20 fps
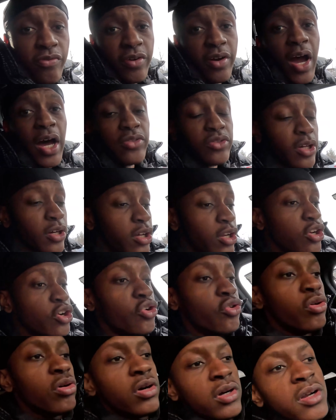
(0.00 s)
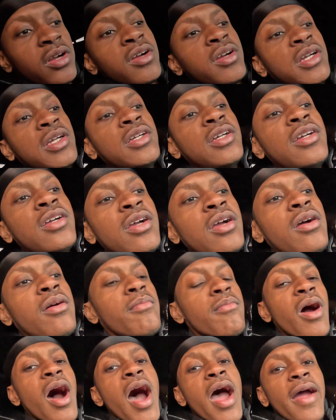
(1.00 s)
forgot the glue.
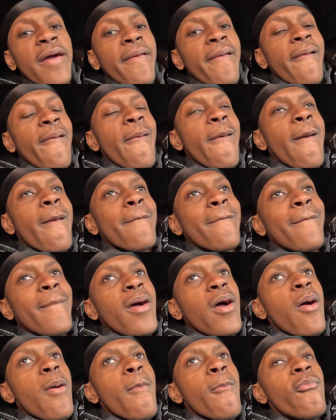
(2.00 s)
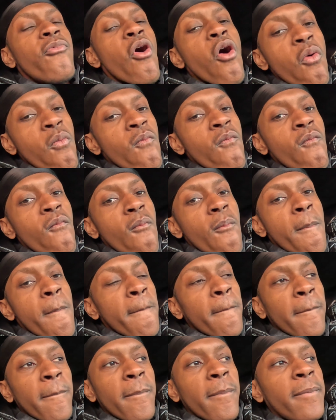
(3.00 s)
But,
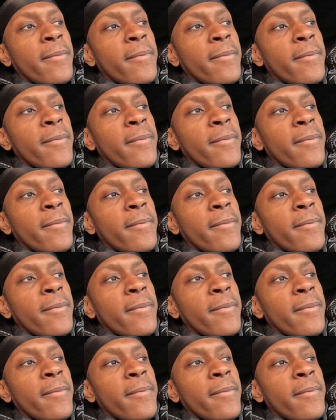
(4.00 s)
boom.